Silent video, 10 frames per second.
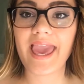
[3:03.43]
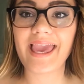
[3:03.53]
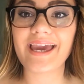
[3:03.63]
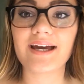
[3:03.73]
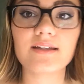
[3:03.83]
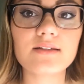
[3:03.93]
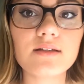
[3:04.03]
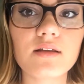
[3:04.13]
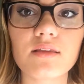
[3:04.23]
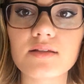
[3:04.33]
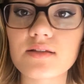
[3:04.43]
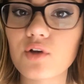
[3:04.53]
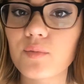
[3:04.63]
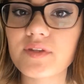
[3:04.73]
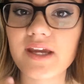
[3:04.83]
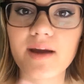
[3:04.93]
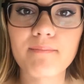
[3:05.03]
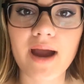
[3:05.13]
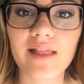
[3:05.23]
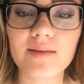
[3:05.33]
and this is almost like a
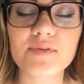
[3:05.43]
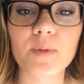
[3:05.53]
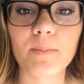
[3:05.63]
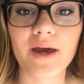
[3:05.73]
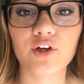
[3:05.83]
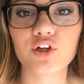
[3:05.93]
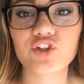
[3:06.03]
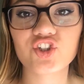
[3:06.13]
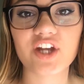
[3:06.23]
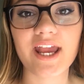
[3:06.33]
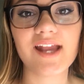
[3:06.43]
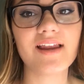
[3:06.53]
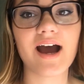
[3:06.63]
My Lips But Better shade.